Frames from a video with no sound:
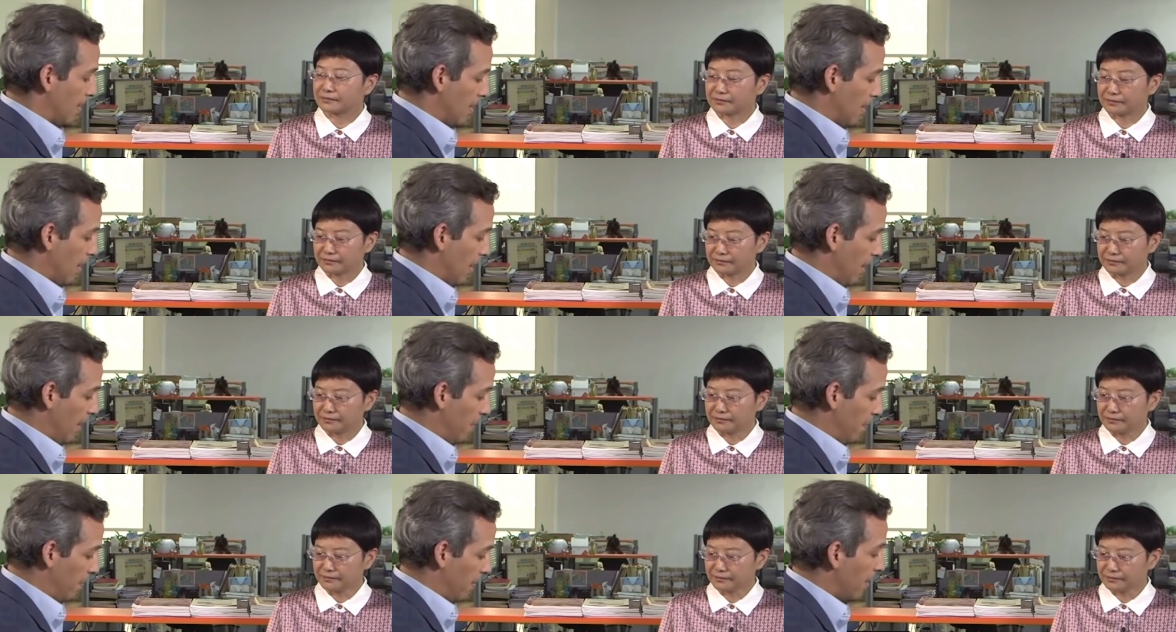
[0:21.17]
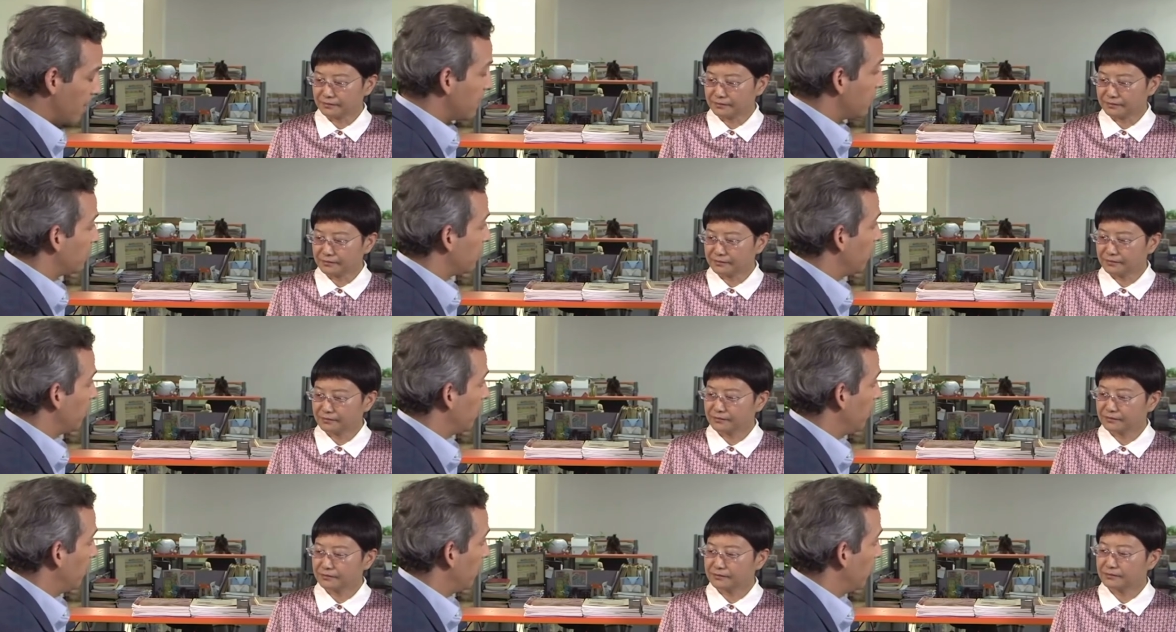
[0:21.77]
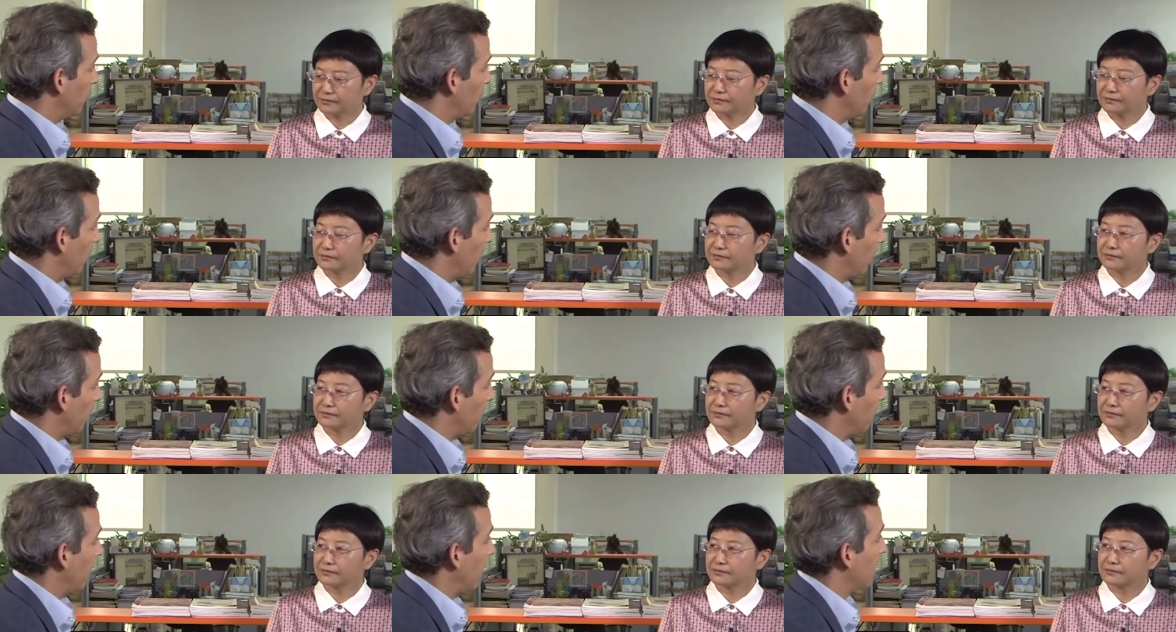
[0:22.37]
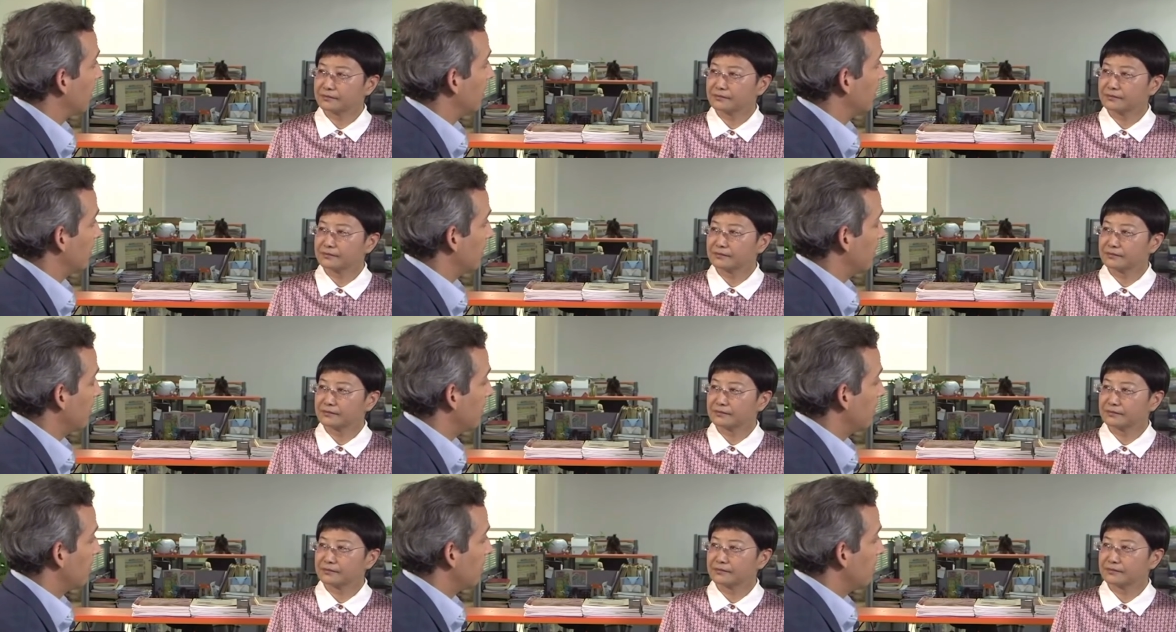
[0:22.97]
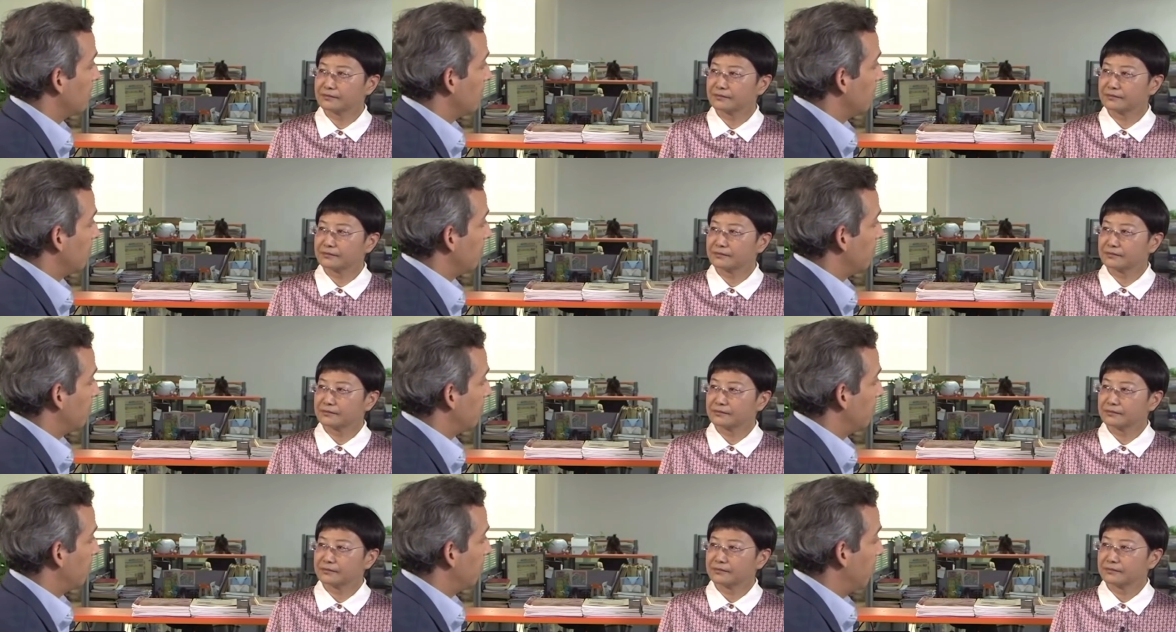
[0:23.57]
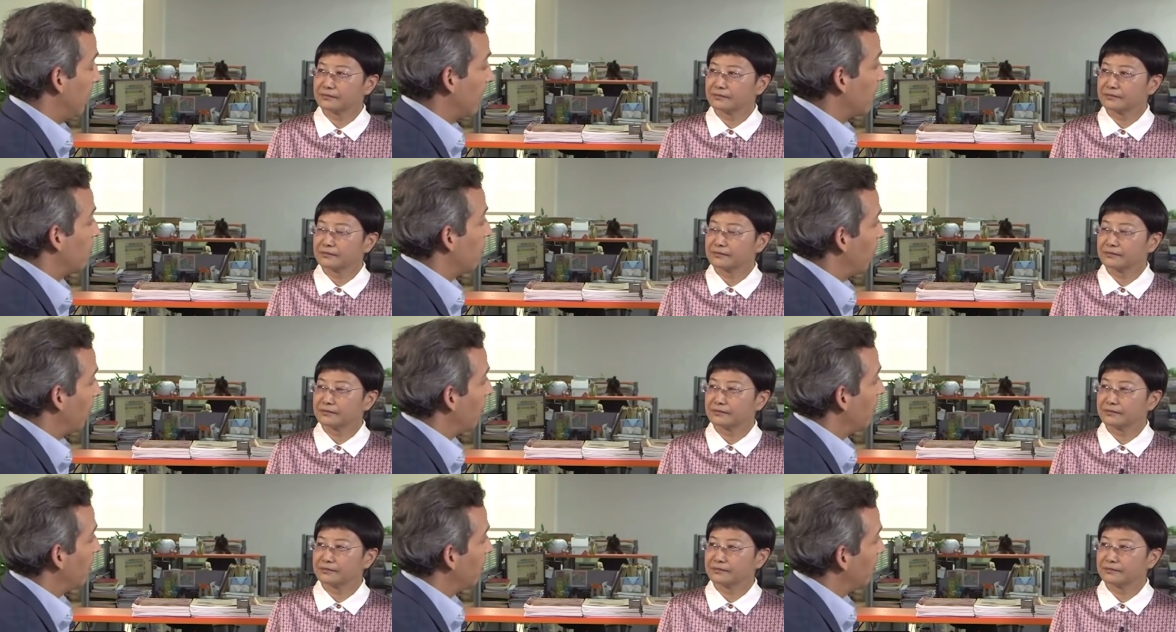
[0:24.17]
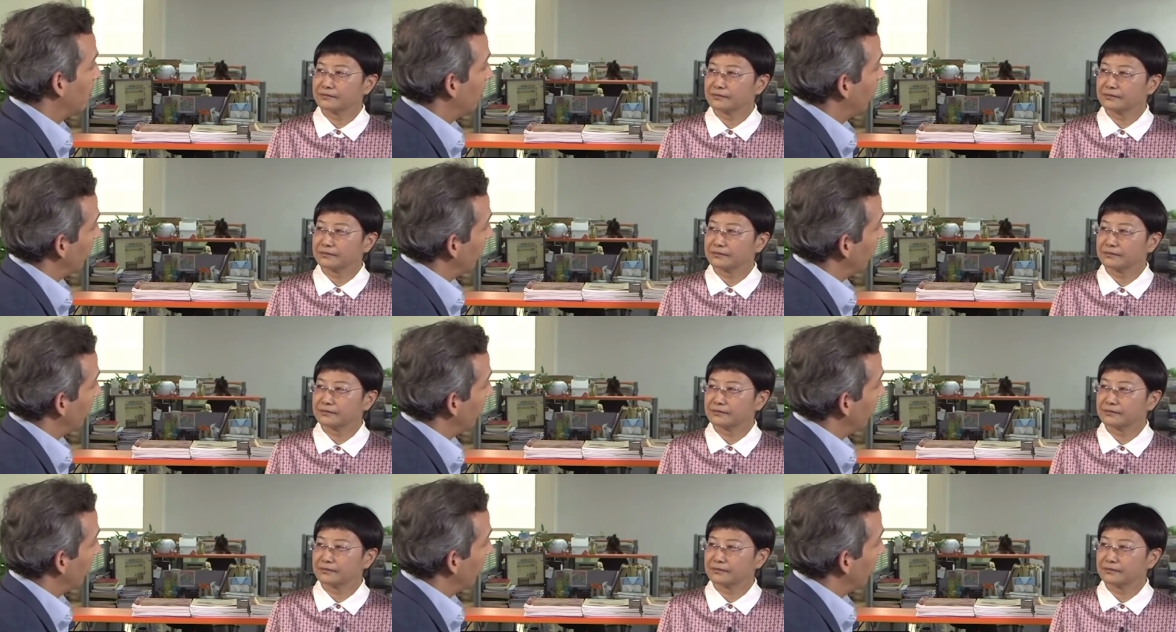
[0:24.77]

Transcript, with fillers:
Speaker 1: and punishing people who act badly make more people